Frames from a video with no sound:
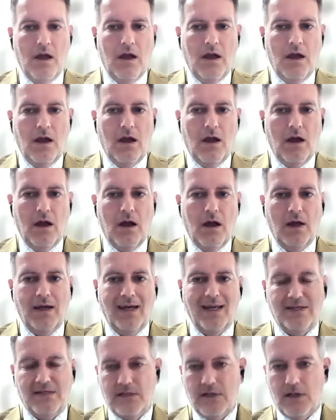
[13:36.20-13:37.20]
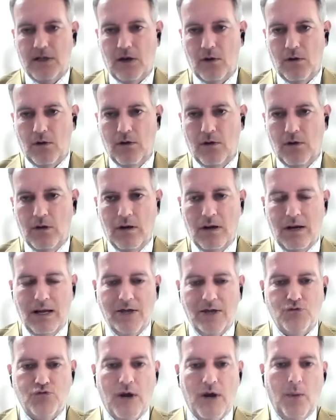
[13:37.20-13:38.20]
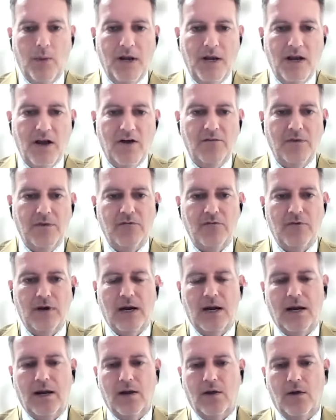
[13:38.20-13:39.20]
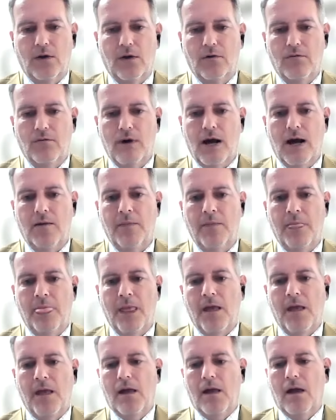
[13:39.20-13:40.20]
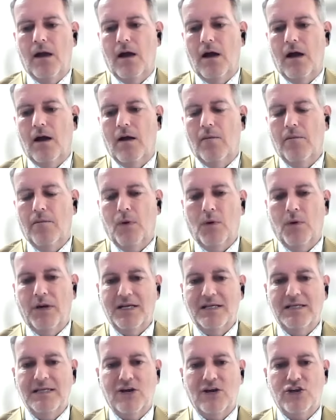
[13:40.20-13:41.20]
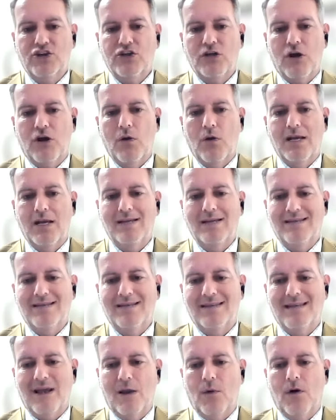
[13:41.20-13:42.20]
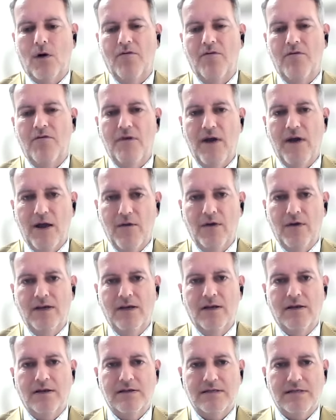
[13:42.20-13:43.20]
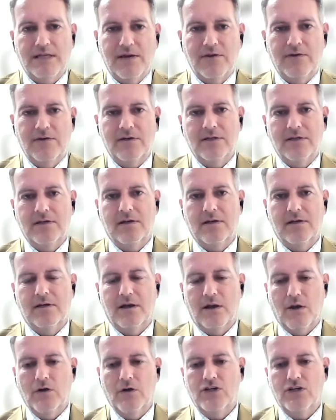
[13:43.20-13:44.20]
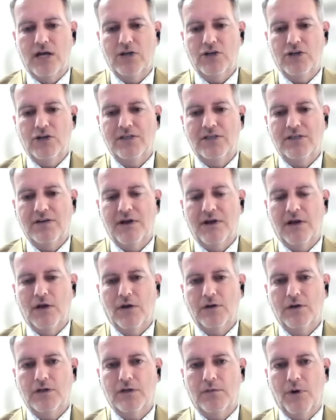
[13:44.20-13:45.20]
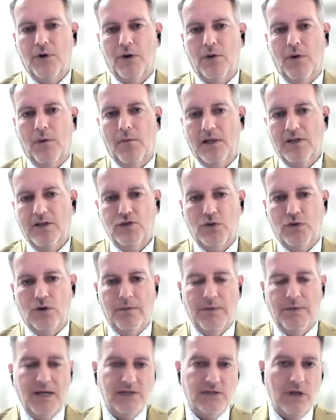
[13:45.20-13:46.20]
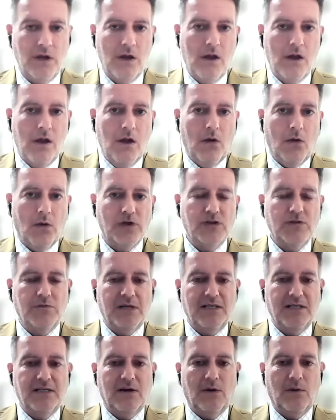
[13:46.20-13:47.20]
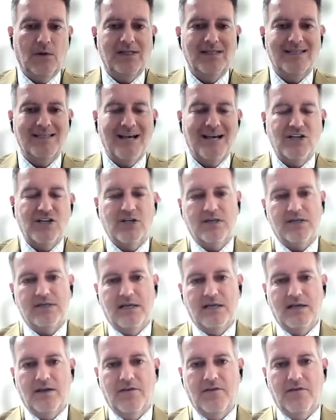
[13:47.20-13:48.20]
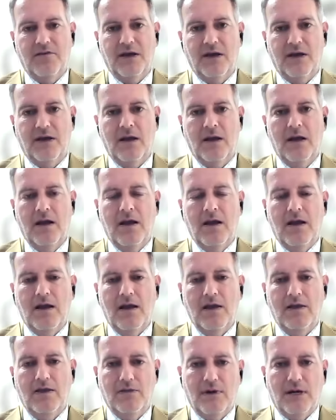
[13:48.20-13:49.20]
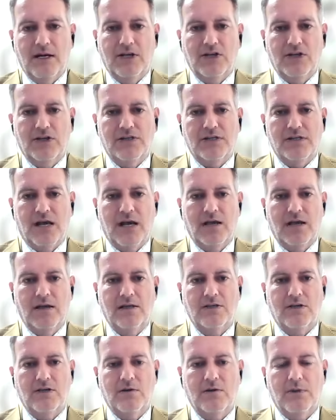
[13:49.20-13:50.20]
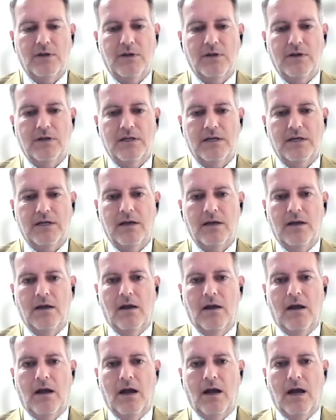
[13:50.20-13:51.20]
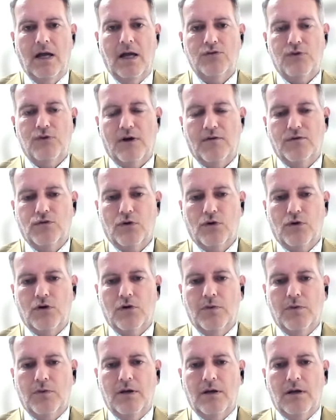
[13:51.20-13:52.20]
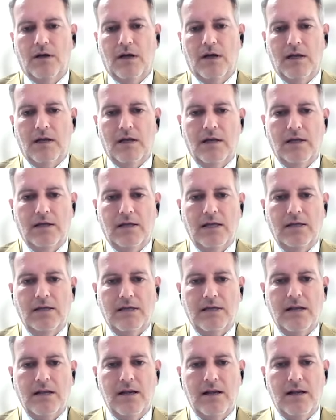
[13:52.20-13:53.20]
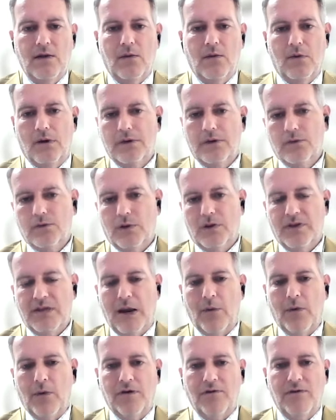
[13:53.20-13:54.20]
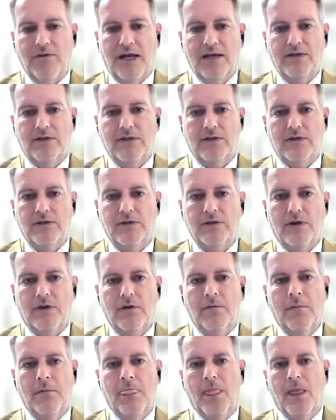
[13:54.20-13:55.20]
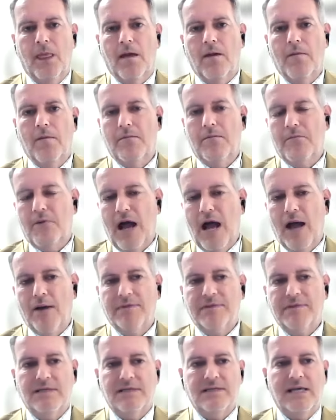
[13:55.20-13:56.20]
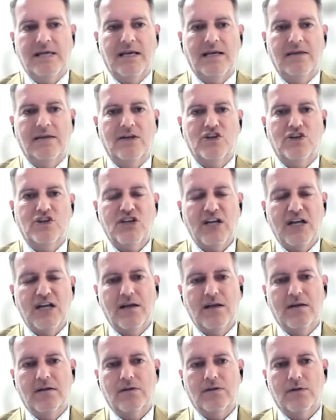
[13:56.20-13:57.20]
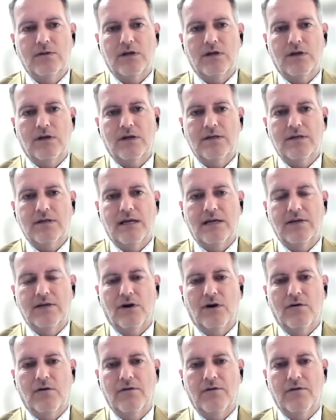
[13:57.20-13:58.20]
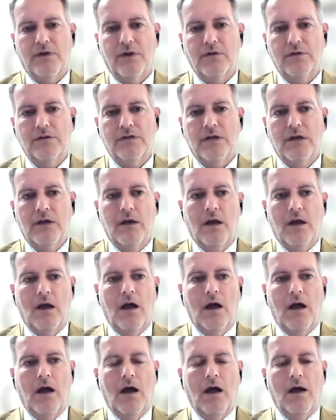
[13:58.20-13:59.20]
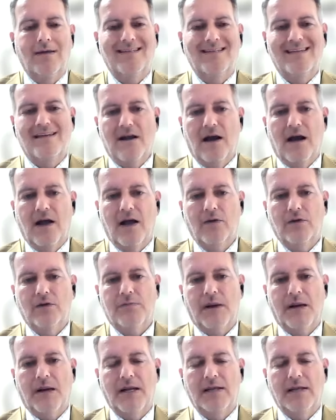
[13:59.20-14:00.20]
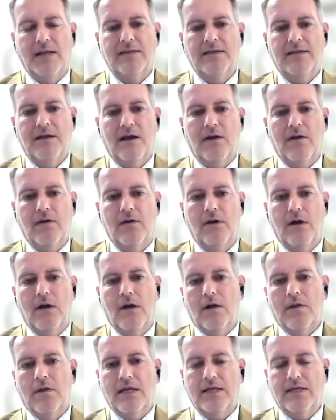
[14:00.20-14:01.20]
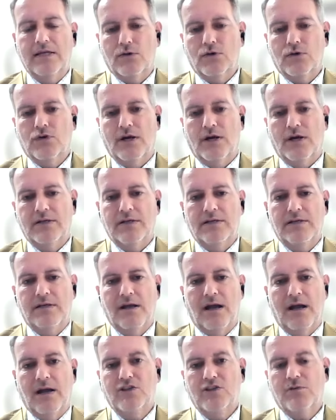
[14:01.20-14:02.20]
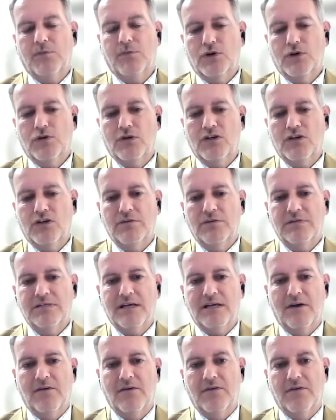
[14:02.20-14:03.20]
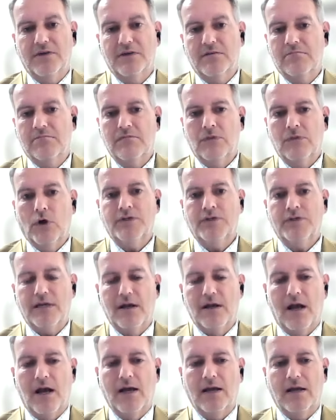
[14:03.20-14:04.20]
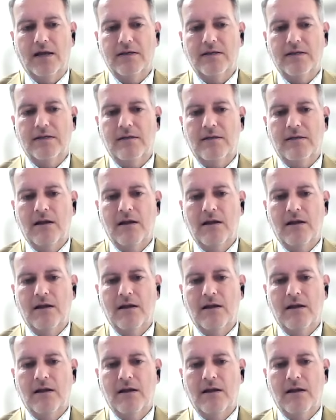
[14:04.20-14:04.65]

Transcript: uh, a Netanyahu led right wing government relying on Ram. Um, uh, but what it does show is that there were very serious negotiations. If it got to the point where Mansour Abbas was meeting with such a senior figure in the religious Zionist community, uh, as Rav Druckmann, it, it's clear what, what that would have led to. So perhaps it's taken the sheen to a certain extent off those uh, denials by Netanyahu. They're still trying to deny it. Smotrich himself is not denying it